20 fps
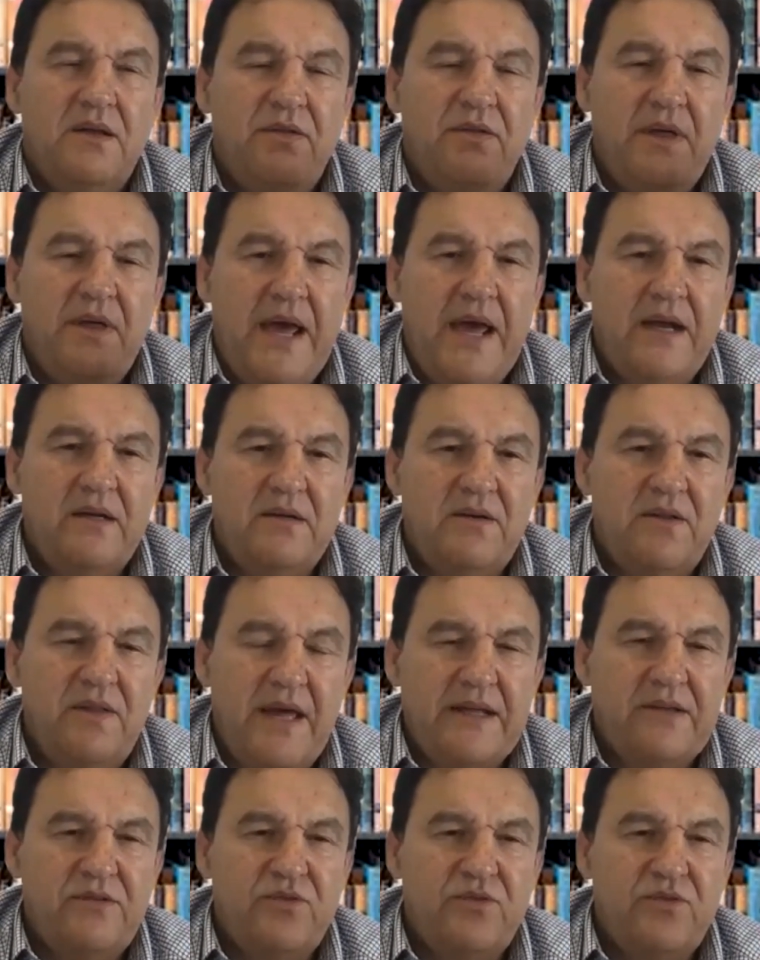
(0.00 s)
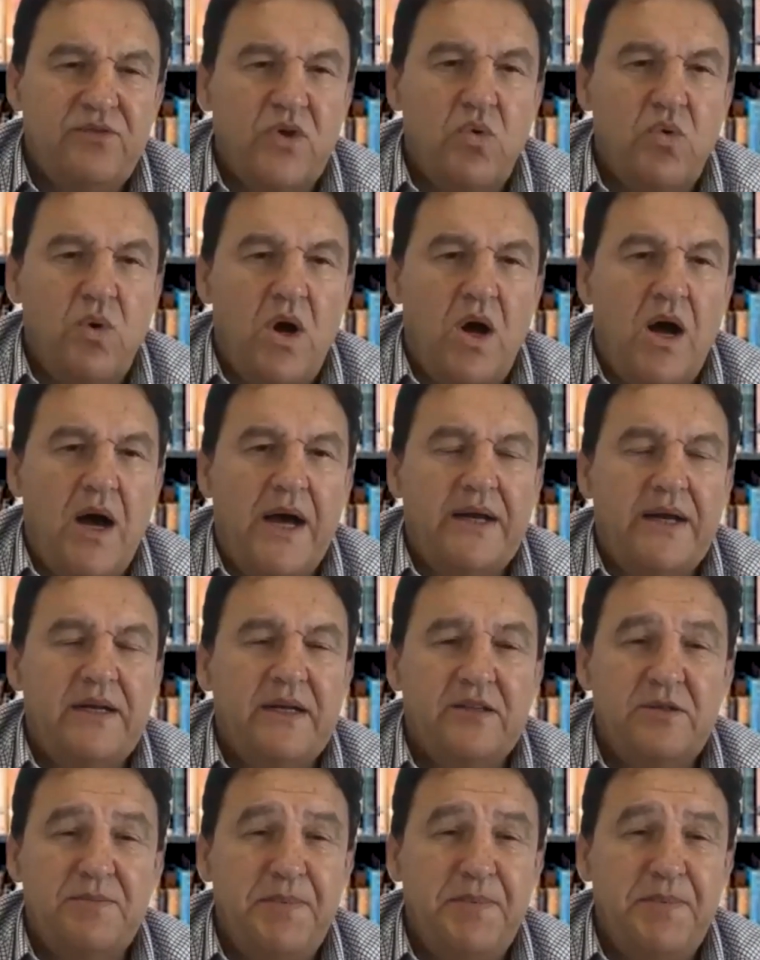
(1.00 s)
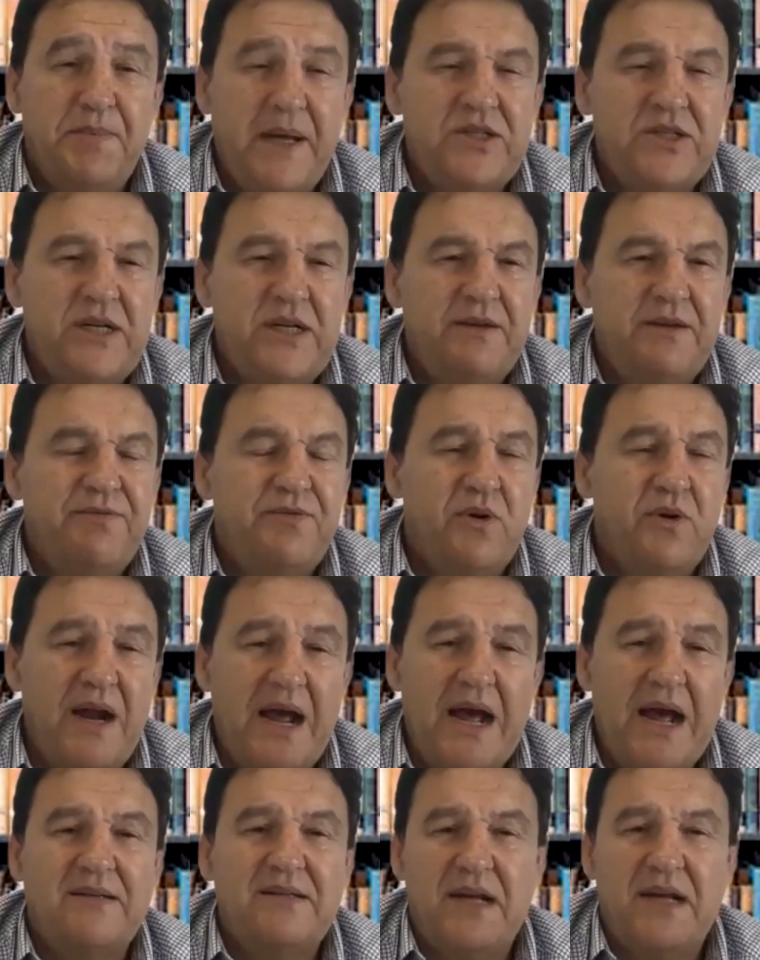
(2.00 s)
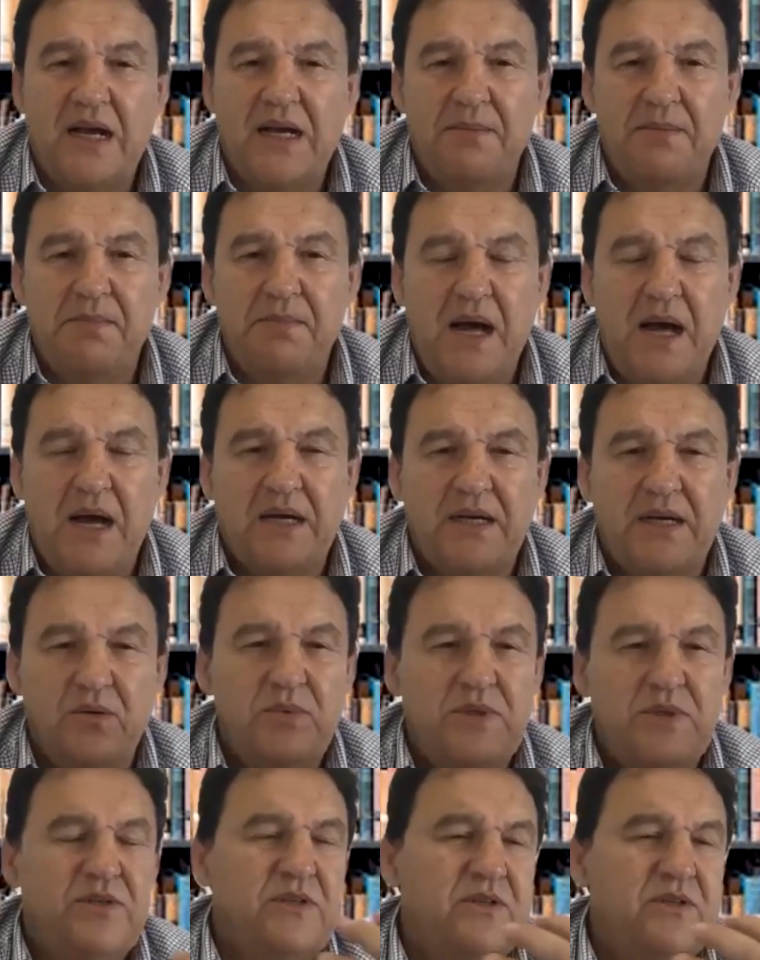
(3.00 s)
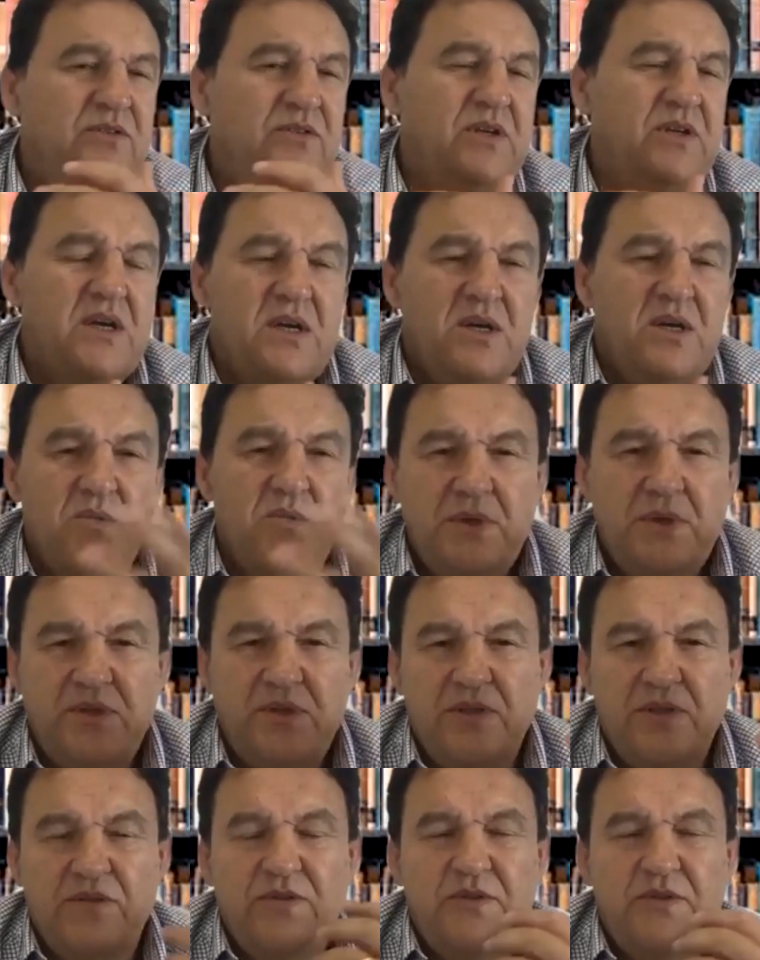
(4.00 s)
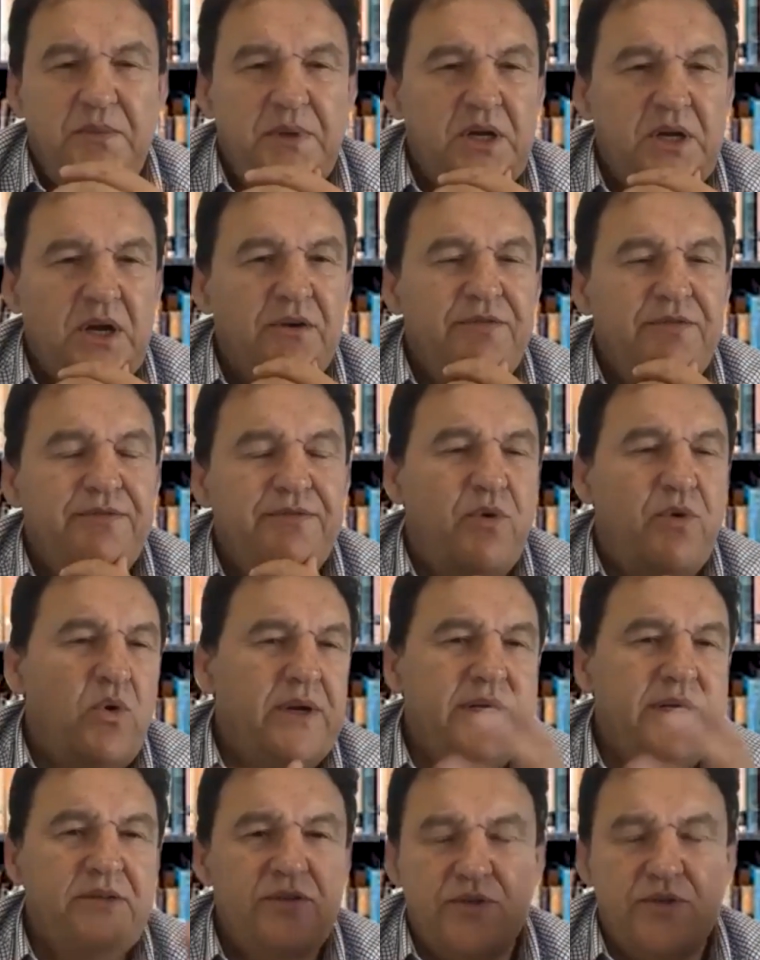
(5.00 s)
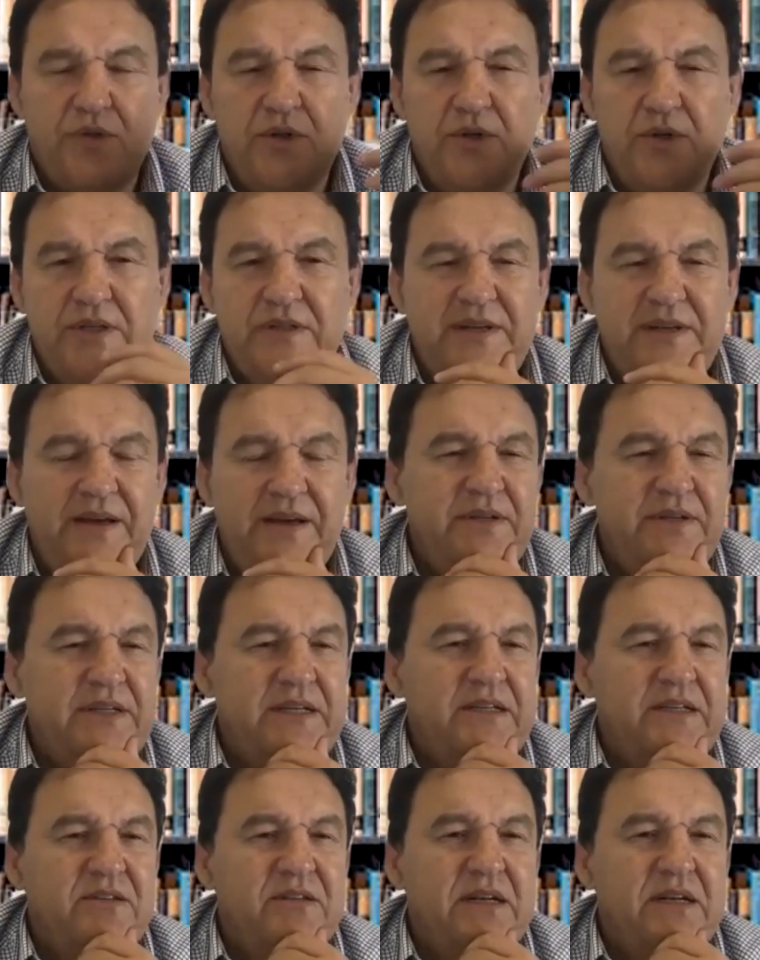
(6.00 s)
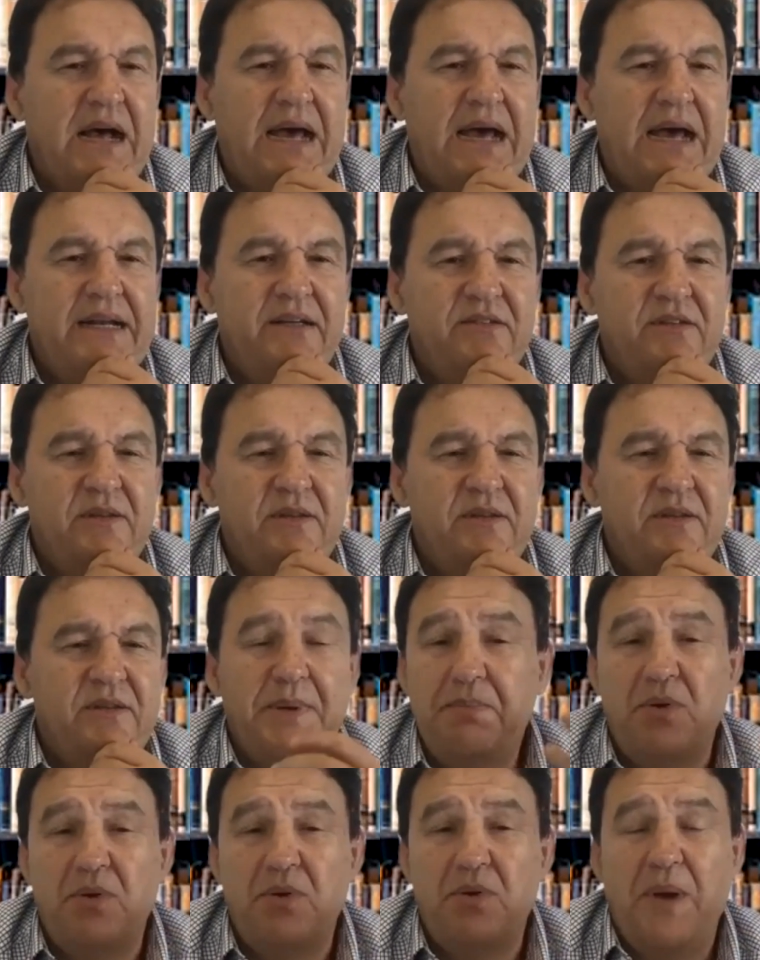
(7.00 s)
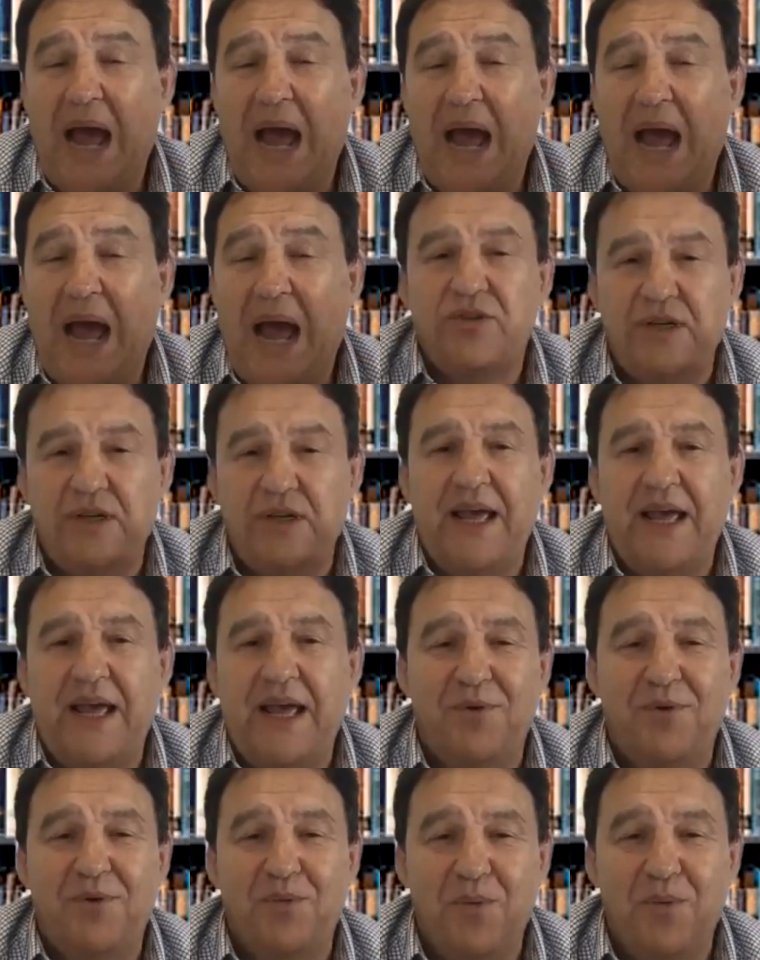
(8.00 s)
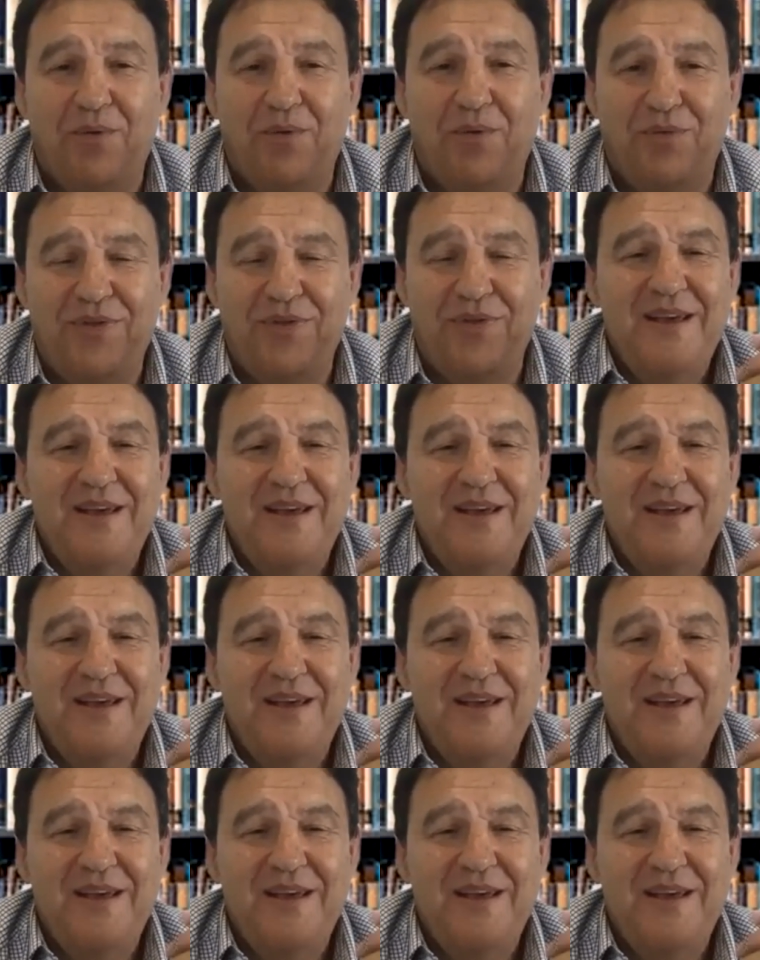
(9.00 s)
that's required, especially for our target market, which is, you know, 40s through to 70s and 80s, the people who actually have the wealth